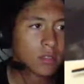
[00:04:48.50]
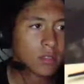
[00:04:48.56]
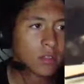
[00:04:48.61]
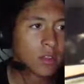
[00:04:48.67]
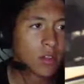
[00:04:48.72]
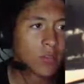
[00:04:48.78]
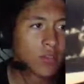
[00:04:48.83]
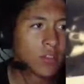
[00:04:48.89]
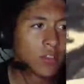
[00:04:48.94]

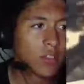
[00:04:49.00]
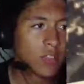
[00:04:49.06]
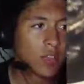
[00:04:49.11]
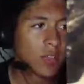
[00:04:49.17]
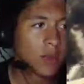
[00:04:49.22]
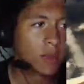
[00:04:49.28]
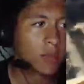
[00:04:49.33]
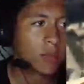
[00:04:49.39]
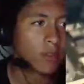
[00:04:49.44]
Hold the
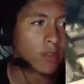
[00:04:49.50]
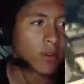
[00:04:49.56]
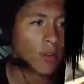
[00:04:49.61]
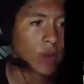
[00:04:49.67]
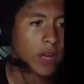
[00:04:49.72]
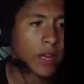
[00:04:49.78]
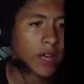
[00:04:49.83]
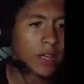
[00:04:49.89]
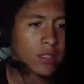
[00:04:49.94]
skip. No one
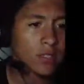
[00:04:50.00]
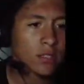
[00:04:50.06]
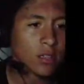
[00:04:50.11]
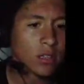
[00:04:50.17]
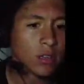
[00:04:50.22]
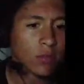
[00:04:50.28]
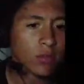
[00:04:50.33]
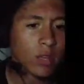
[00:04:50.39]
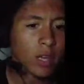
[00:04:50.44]
asked.
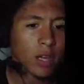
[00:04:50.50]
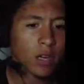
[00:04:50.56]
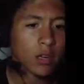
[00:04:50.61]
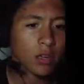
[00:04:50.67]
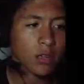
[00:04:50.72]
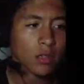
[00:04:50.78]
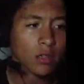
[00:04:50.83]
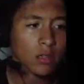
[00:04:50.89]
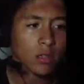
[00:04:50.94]
I don't
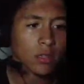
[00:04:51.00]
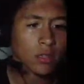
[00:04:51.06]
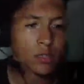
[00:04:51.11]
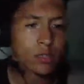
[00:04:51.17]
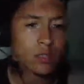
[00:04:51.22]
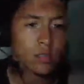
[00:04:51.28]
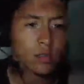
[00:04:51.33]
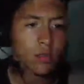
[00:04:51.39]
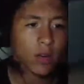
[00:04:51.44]
care.
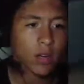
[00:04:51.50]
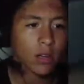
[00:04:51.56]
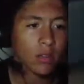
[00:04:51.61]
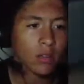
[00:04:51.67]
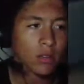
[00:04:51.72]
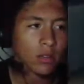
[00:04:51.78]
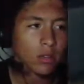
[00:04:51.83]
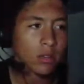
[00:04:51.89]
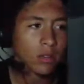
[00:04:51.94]
Let's get right.
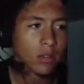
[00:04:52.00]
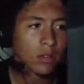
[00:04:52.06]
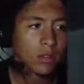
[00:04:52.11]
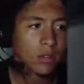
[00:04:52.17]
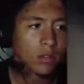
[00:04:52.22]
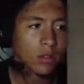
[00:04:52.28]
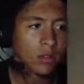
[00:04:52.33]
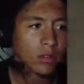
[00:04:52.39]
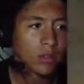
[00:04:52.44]
Skip.
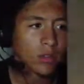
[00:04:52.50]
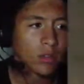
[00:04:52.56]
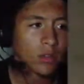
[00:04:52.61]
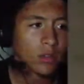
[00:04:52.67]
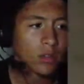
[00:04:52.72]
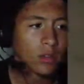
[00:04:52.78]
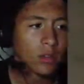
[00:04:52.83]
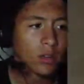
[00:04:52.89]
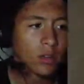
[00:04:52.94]

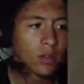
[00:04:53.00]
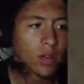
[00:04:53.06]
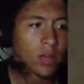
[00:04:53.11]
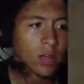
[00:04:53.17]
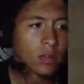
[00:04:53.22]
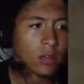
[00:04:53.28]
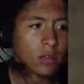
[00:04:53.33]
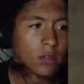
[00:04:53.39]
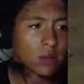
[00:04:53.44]

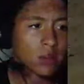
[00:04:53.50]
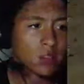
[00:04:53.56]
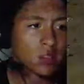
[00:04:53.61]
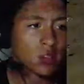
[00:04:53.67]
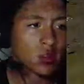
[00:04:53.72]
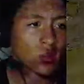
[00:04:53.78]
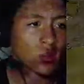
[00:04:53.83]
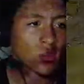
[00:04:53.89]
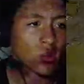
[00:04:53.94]
Alright. Into
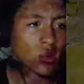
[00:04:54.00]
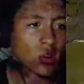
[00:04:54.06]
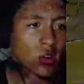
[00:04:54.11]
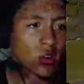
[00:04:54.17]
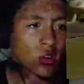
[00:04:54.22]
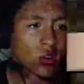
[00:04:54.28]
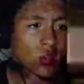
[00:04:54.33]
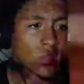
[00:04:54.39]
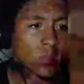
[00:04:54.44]
the world,